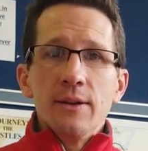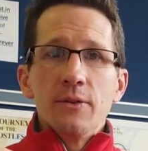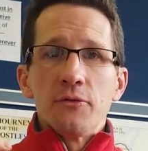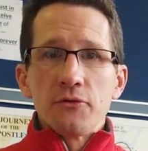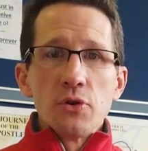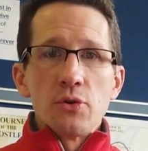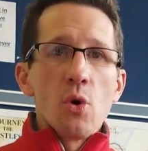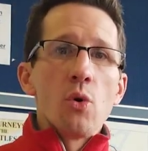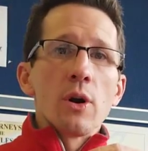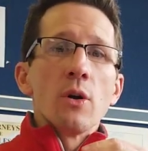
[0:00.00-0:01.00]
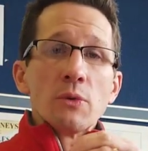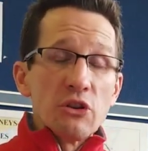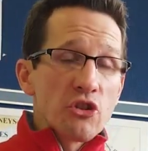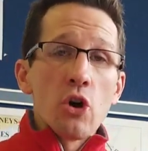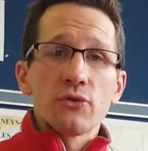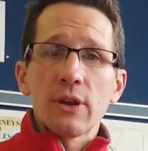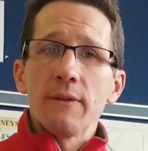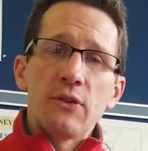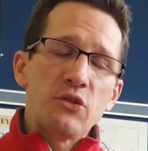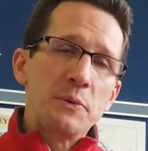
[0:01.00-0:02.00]
Fruit, or results
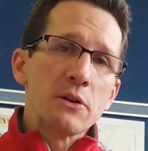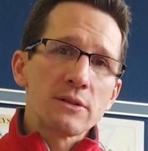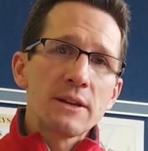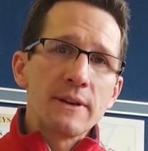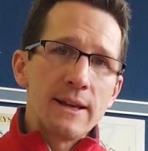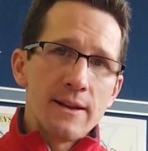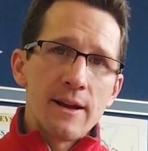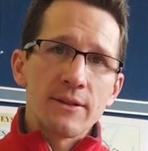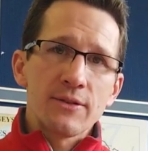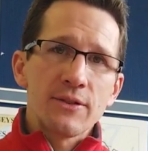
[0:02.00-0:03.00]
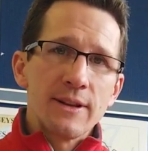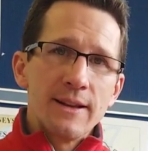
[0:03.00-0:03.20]
of the Spirit living in us.